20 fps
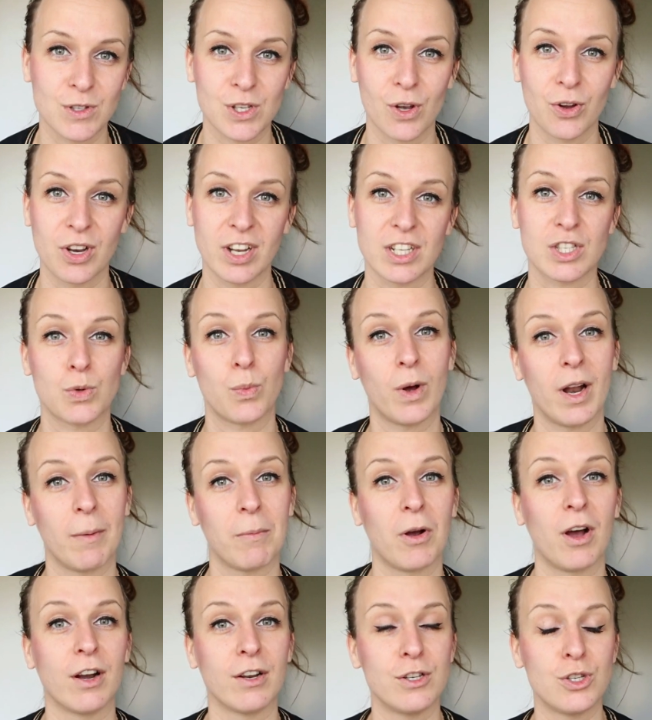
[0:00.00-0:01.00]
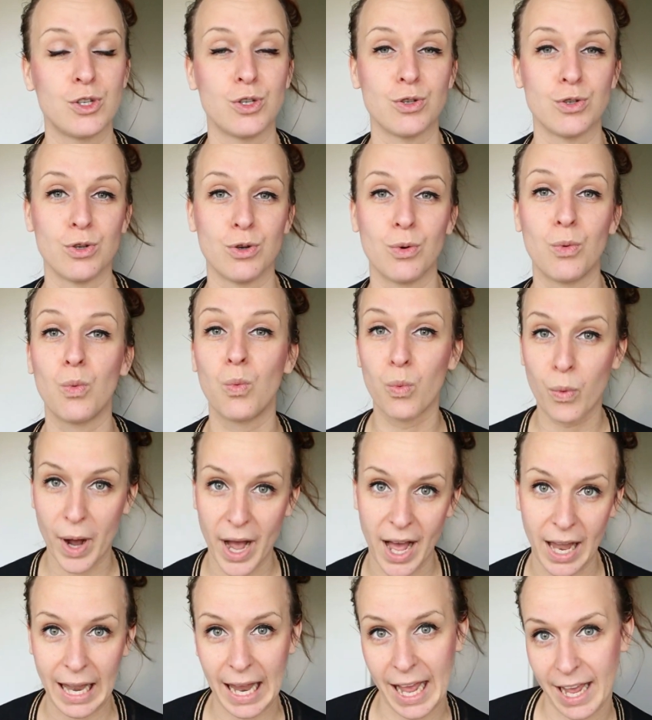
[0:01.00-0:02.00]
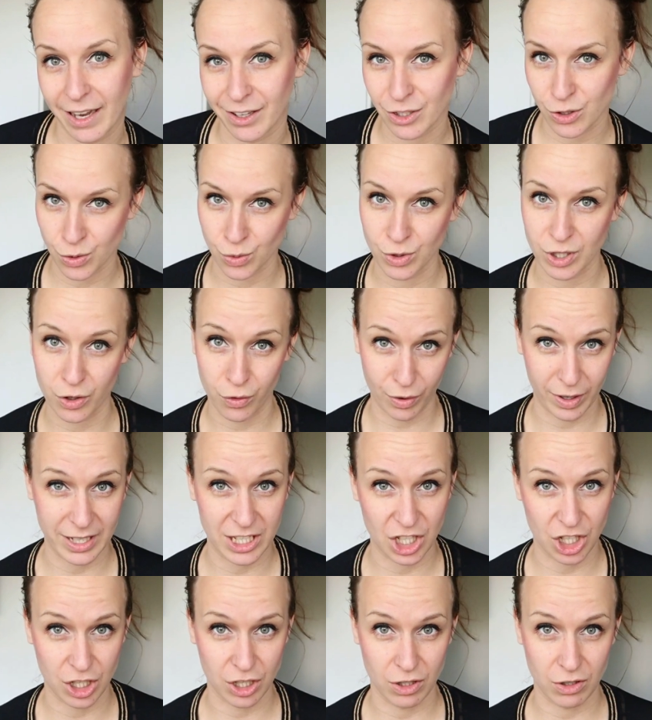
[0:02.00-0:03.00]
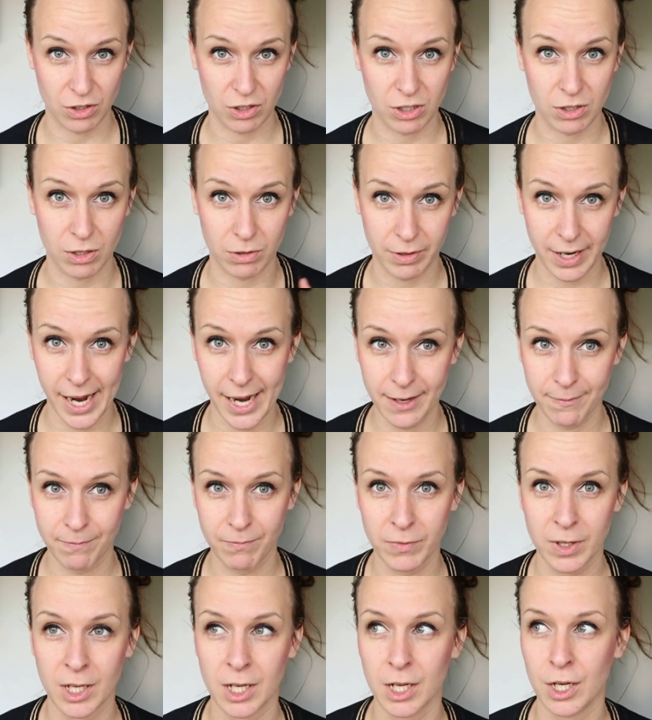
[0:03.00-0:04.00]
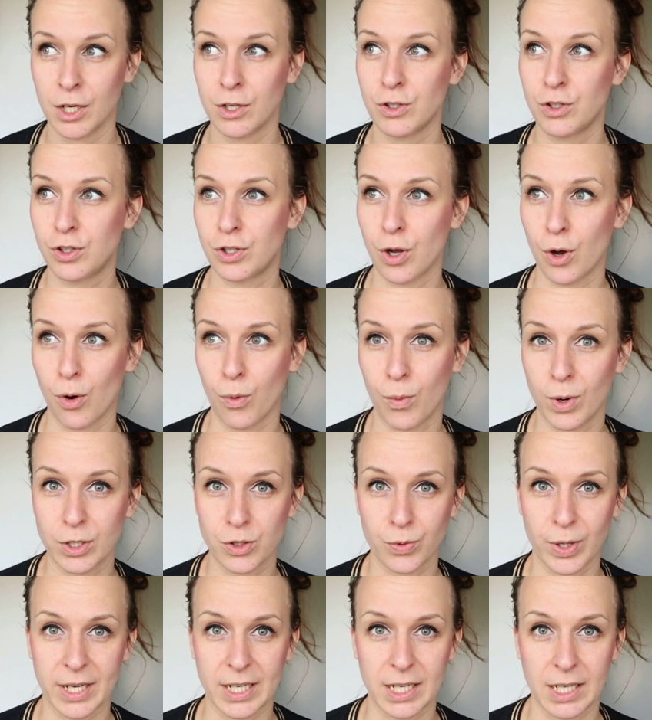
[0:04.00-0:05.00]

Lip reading: so that's what I'm gonna do while I'll do the questions, all right? So, what do I